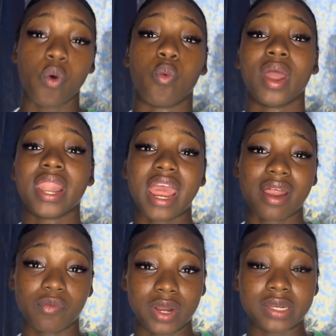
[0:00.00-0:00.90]

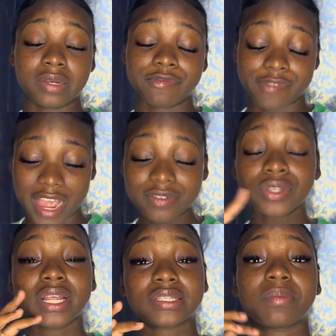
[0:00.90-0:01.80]
When 5
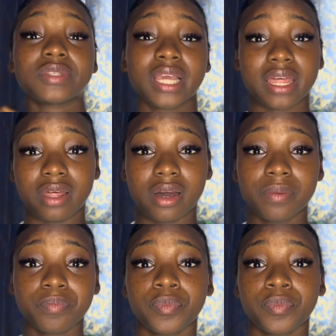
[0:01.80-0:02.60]
students come together,